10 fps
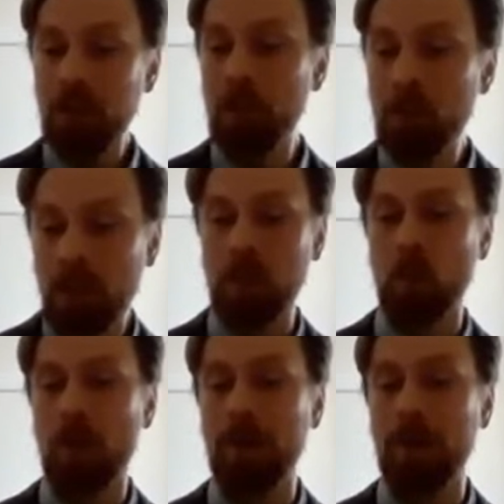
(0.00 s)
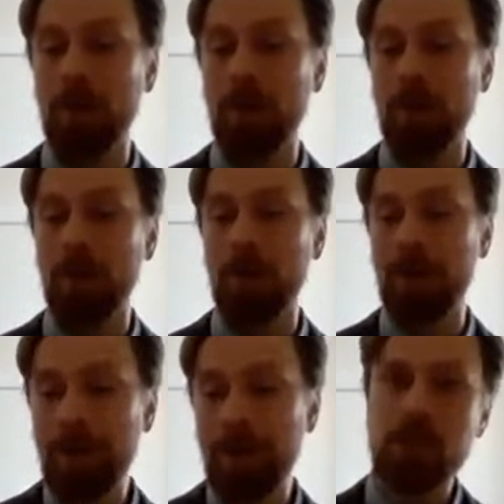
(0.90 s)
community where every
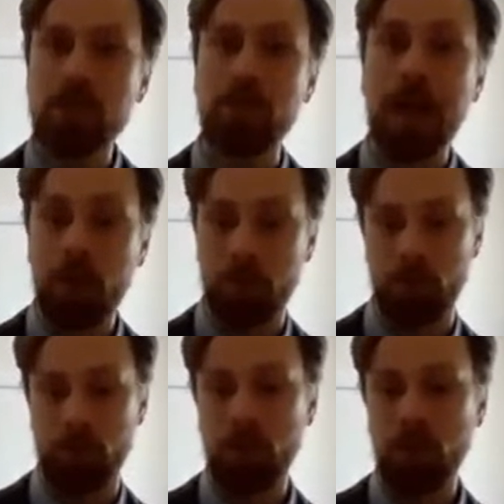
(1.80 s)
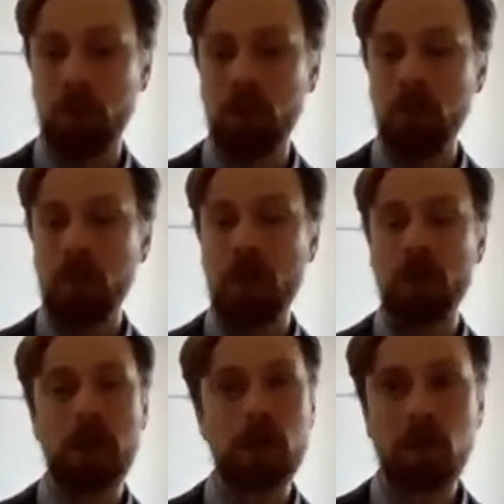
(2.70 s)
single person is valued,
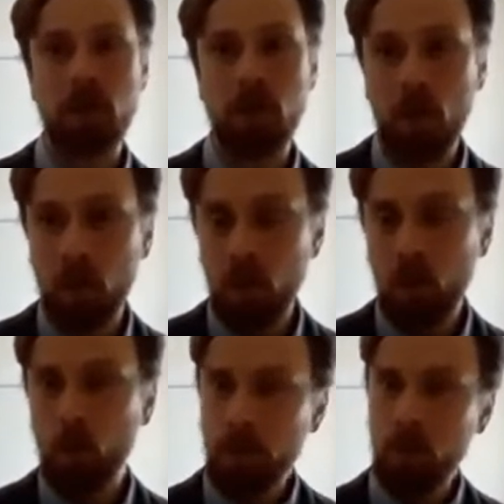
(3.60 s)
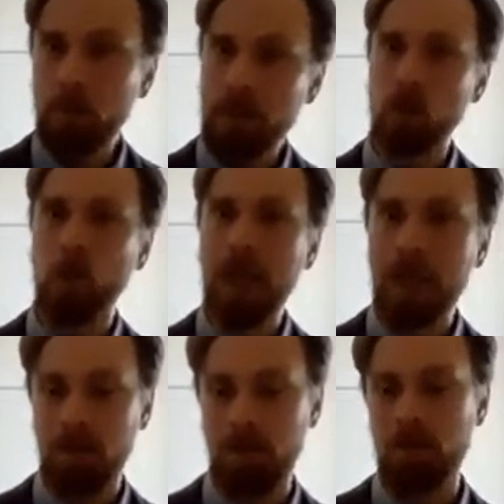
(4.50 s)
then all will be
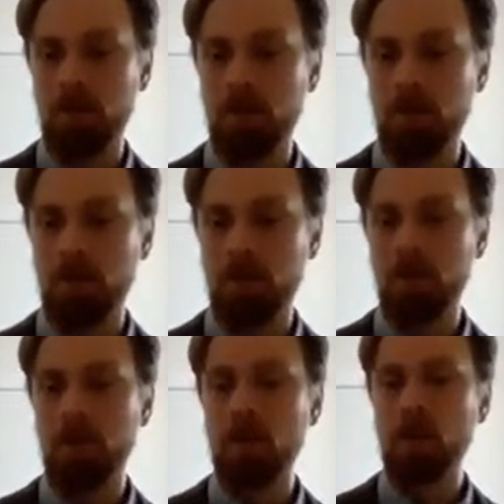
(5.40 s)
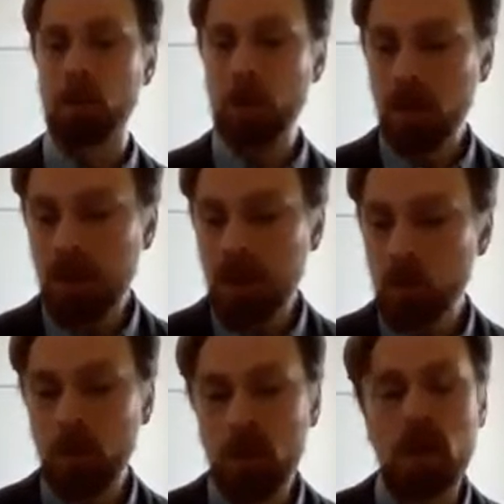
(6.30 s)
well. Good
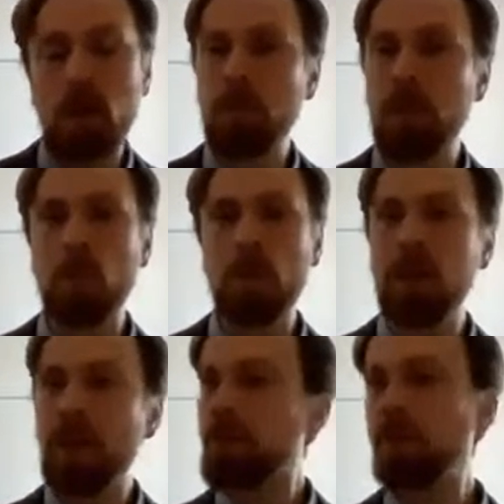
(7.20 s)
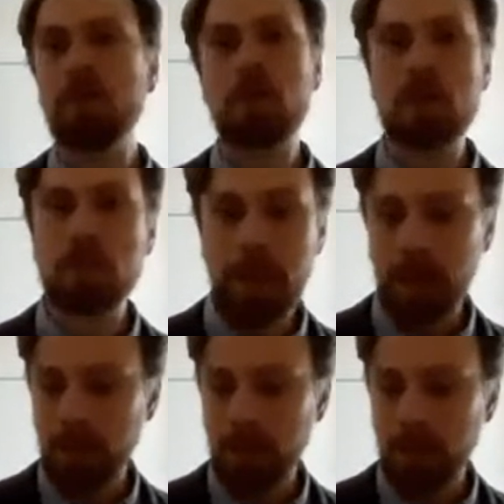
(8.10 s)
things will come that we never even
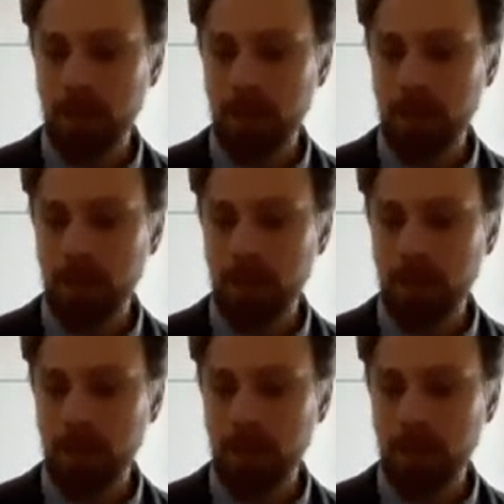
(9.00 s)
expect.